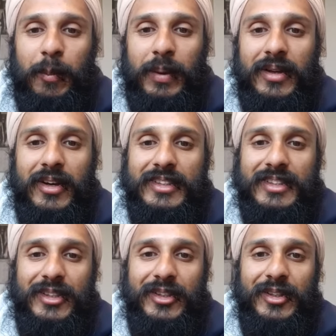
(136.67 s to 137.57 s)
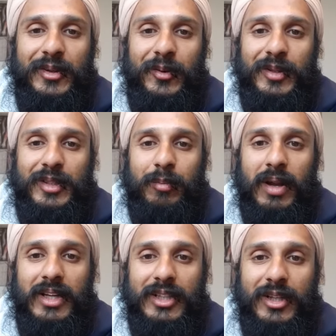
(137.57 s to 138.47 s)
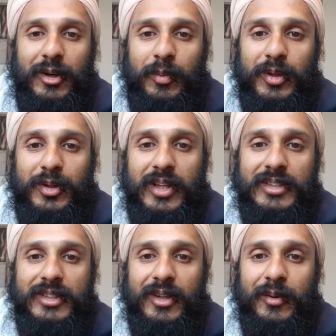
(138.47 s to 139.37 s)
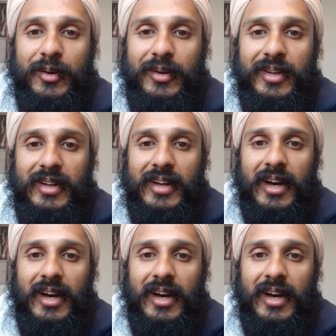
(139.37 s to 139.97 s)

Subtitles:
Pete Knight Security, always a pleasure. Hope your training is going well.